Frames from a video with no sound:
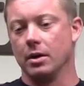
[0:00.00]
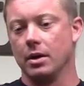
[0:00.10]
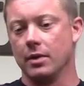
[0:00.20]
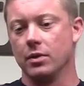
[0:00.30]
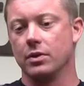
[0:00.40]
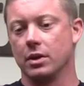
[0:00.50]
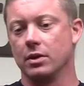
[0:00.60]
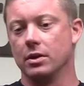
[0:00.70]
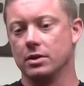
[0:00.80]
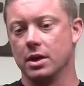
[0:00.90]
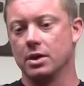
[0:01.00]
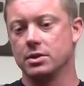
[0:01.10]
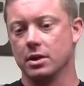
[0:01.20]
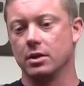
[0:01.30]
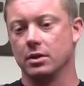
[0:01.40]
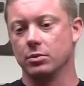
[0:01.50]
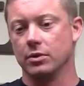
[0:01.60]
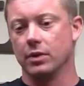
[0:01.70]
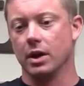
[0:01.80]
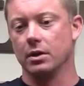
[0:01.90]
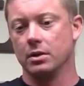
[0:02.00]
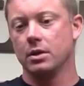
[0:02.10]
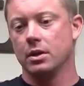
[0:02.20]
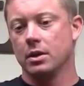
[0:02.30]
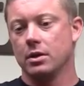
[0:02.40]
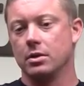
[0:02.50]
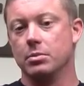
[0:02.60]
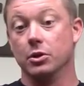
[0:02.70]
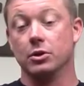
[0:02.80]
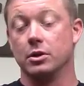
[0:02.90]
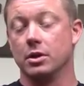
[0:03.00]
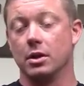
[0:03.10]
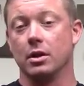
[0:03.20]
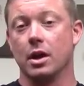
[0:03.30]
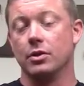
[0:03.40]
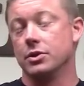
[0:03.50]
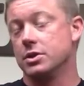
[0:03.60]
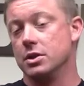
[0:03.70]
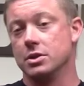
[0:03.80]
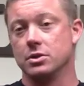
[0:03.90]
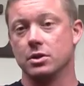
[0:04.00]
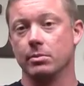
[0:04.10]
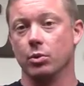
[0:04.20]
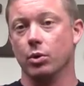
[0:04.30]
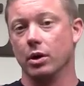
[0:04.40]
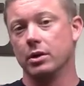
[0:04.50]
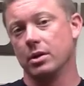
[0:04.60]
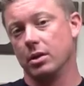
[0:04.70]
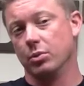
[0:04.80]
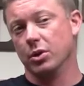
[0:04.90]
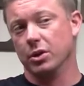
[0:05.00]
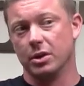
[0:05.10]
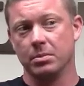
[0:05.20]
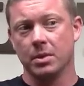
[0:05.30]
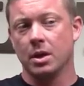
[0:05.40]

everything that it takes, and I think that we've got the ability to end the season as number one. And really,